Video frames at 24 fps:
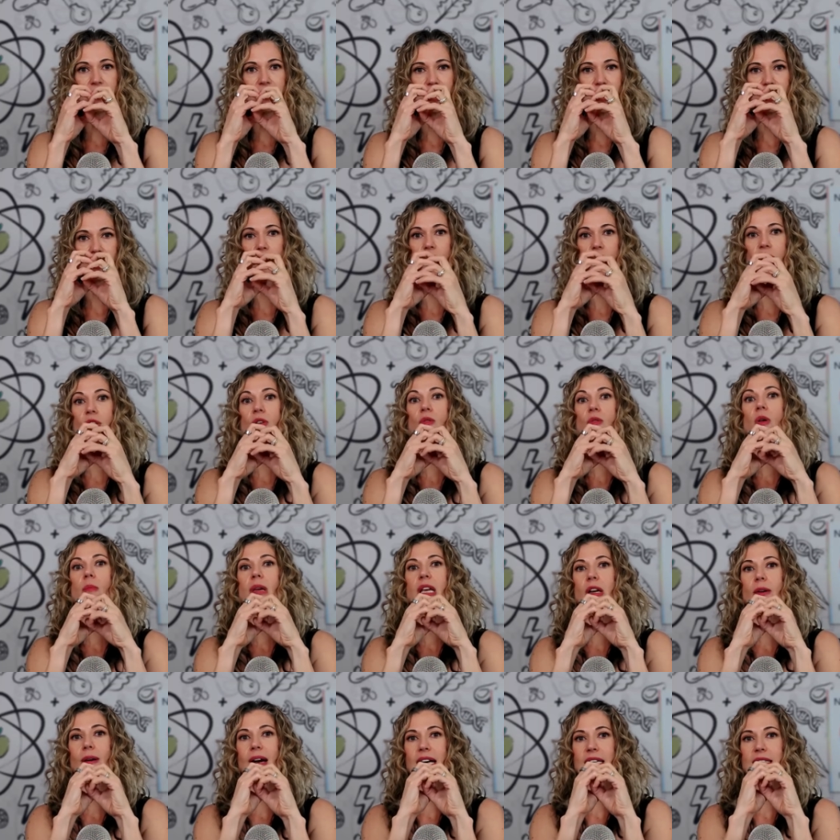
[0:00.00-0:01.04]
So that's two
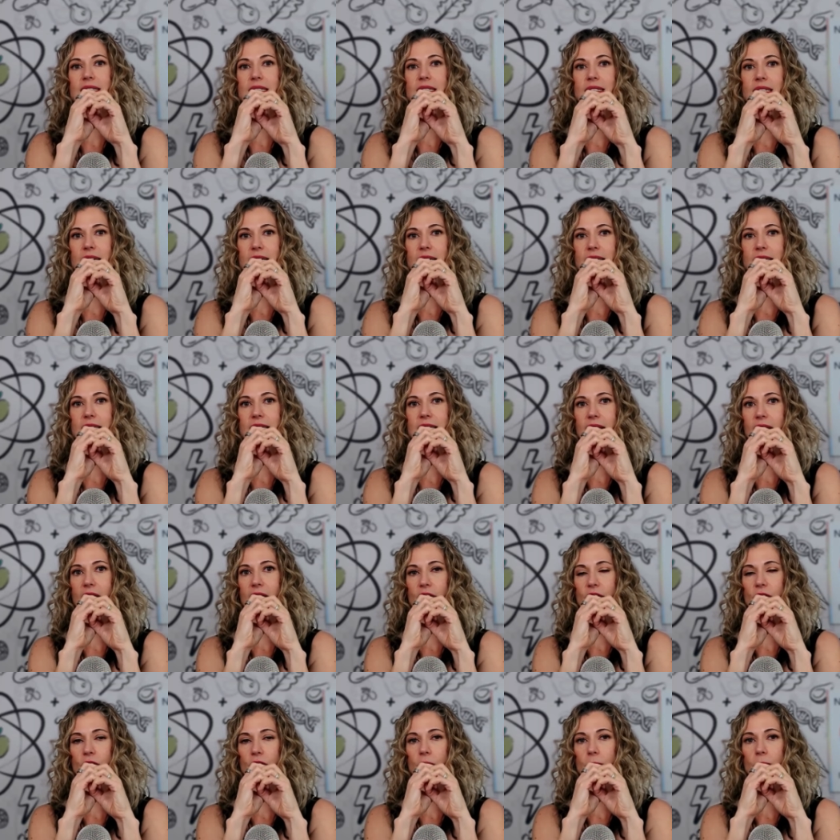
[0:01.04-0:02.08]
amino acids linked
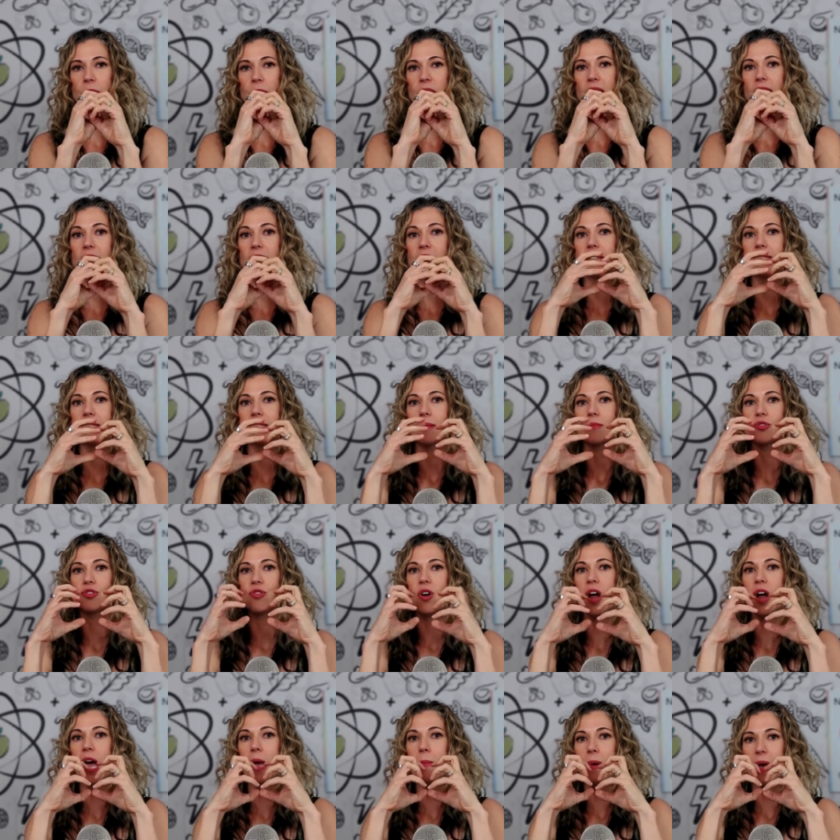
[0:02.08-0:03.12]
together, some
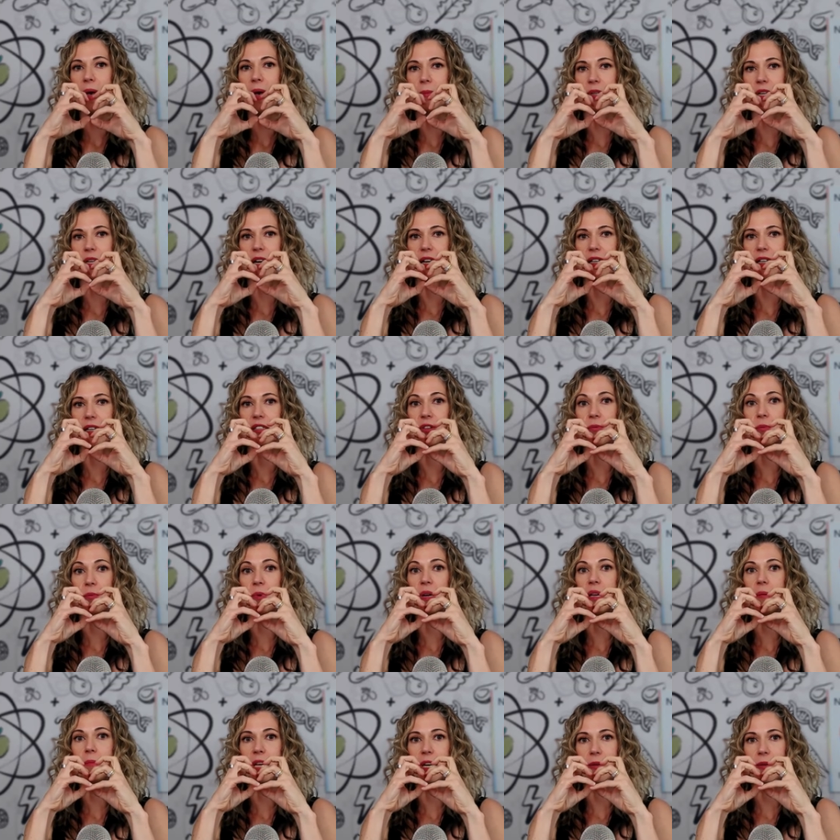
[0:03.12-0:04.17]
tripeptides,
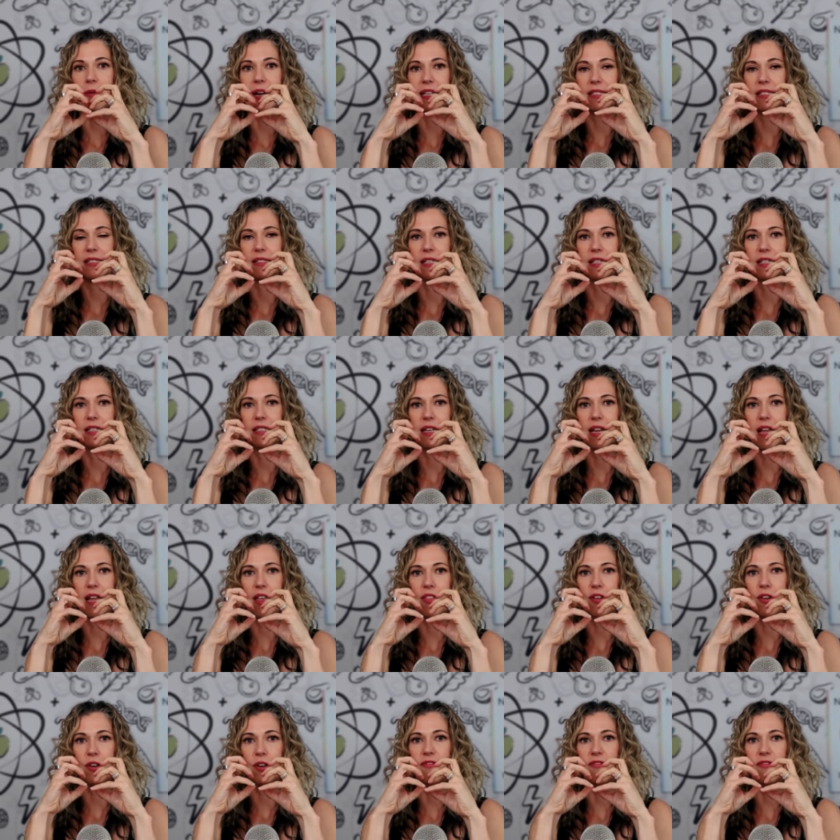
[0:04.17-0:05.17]
three amino acids linked together.